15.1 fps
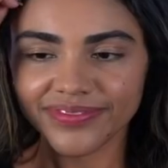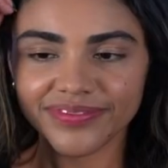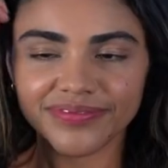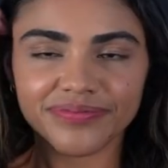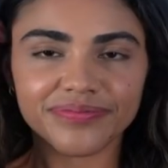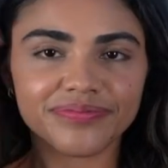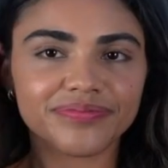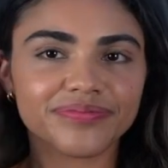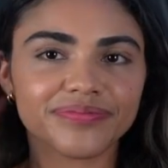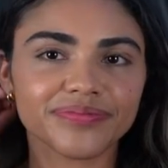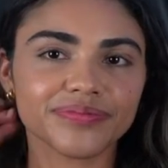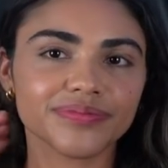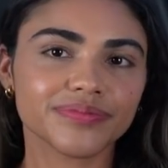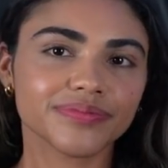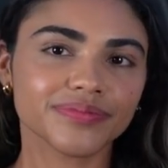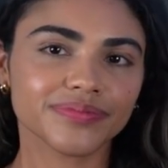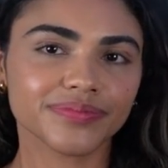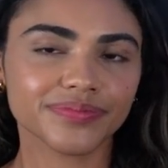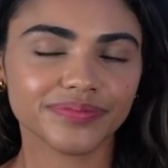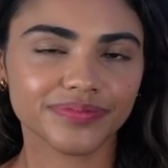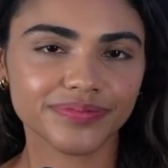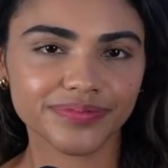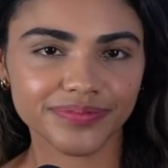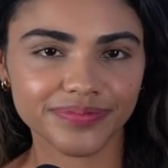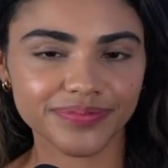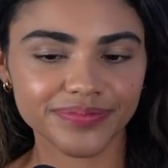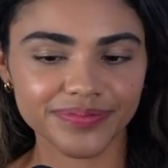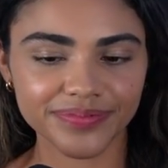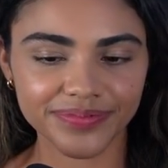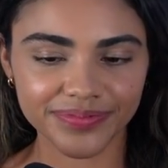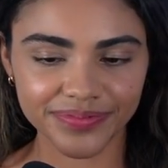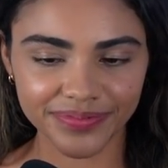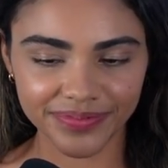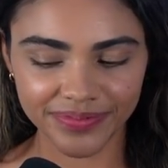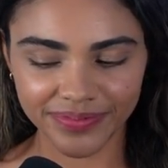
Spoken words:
(silent)